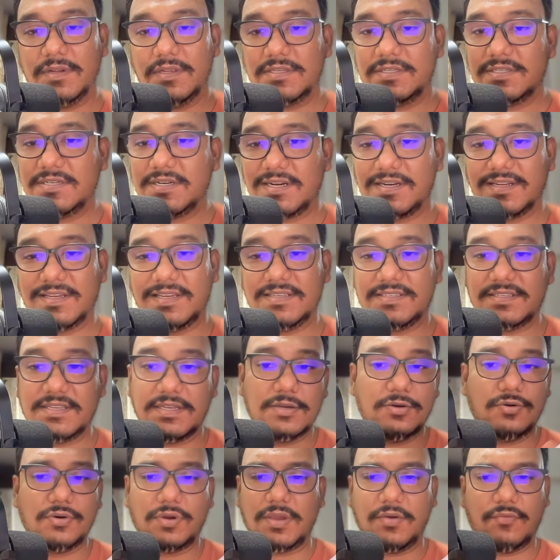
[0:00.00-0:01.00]
stargazing.
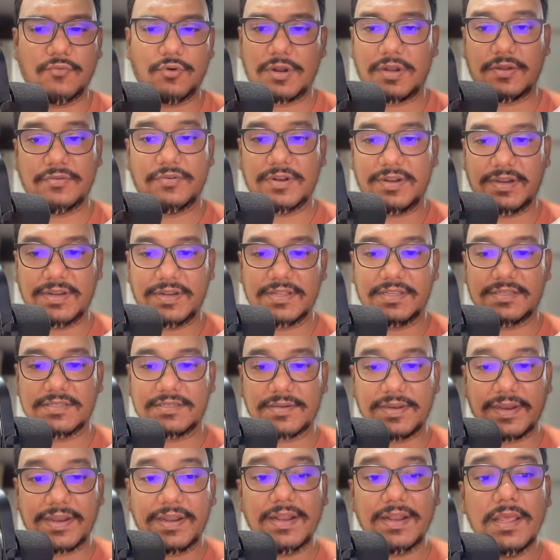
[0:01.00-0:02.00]
Okay, whatever it
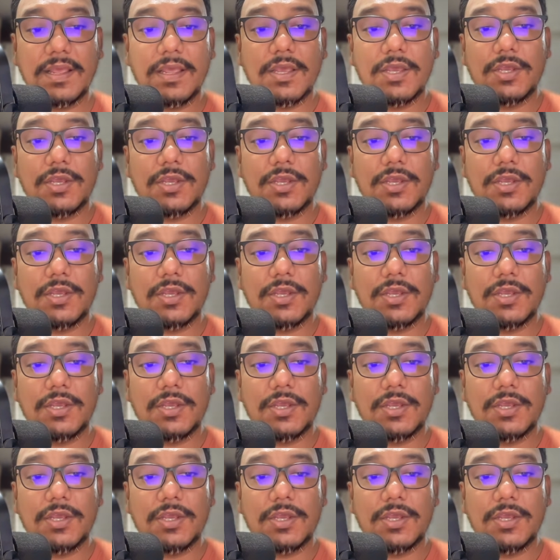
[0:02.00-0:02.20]
is, right?